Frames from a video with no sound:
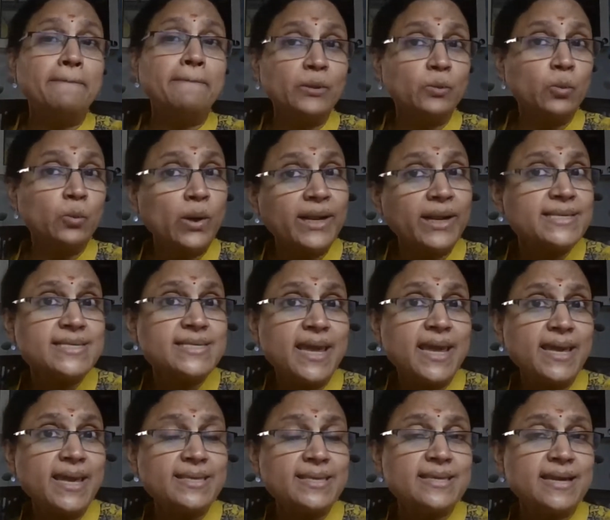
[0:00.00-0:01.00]
But what I
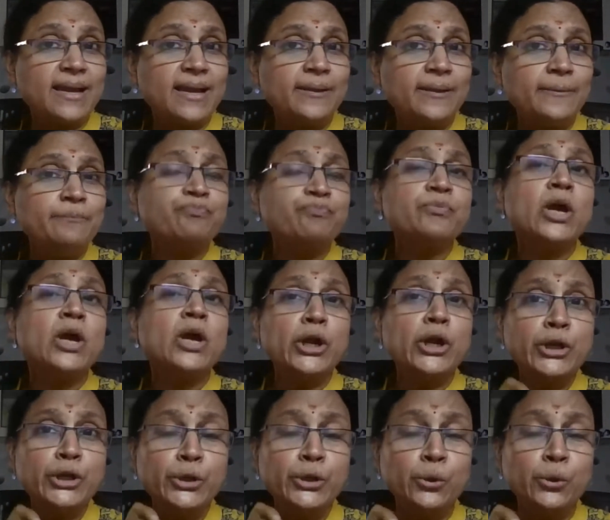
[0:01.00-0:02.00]
say is that,
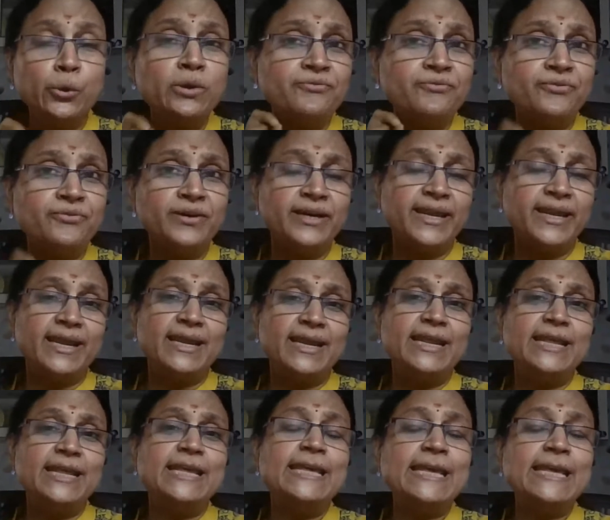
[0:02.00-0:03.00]
don't
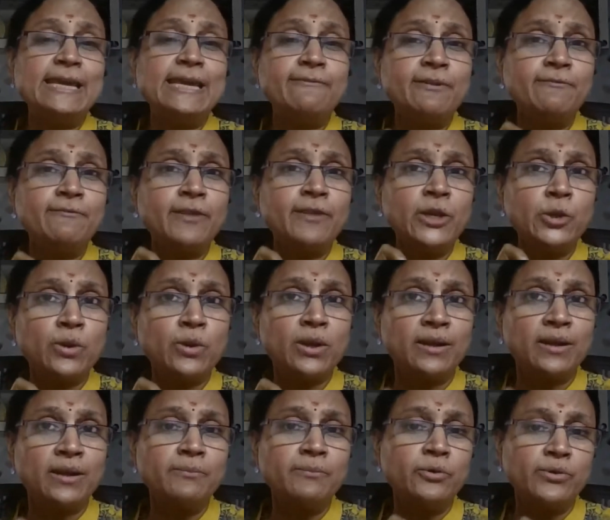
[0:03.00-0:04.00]
forget, even when you
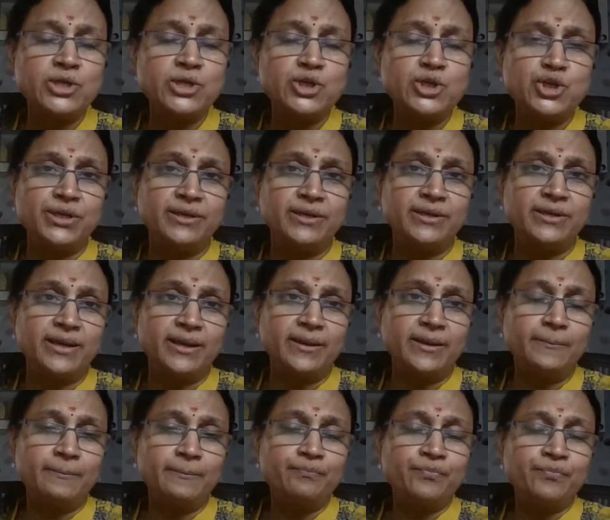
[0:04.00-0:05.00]
come to
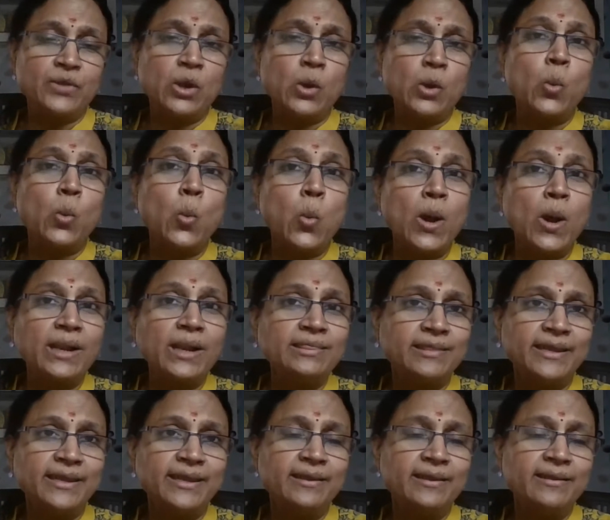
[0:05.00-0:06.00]
engineering,
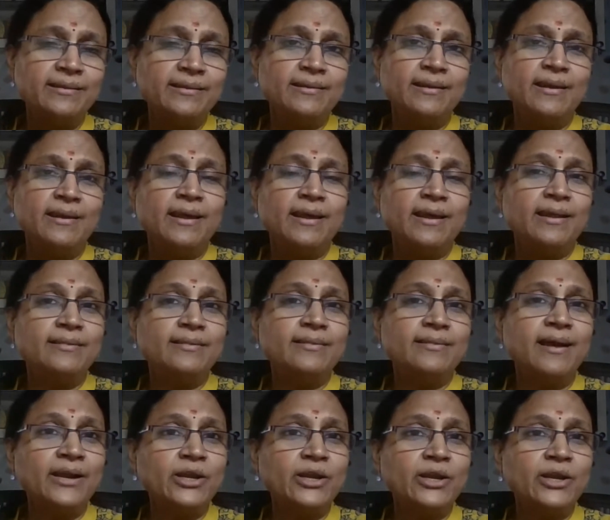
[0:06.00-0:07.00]
one thing
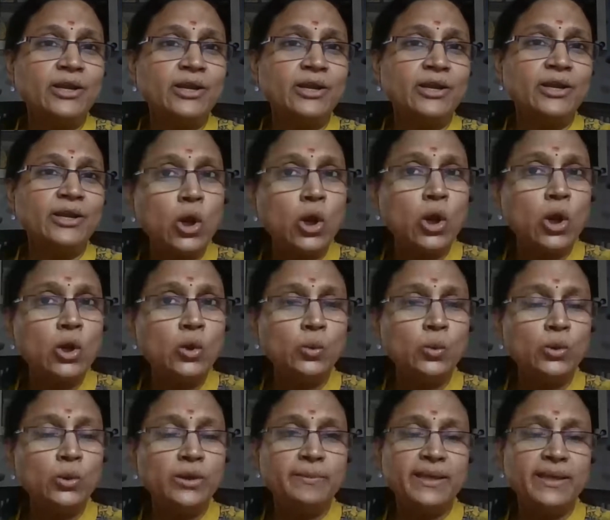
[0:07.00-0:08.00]
that you
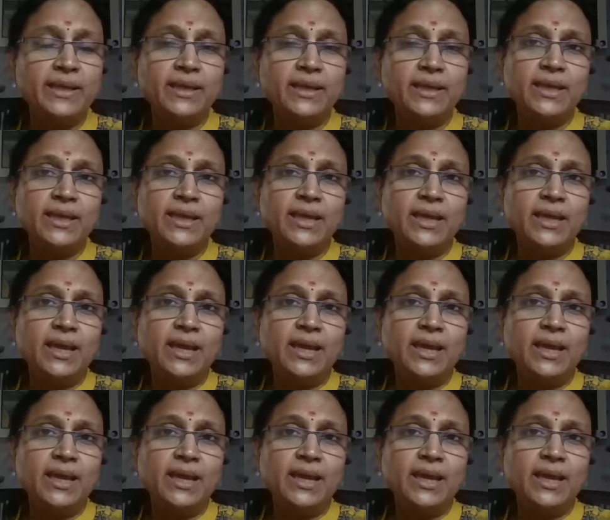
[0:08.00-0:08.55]
all would be,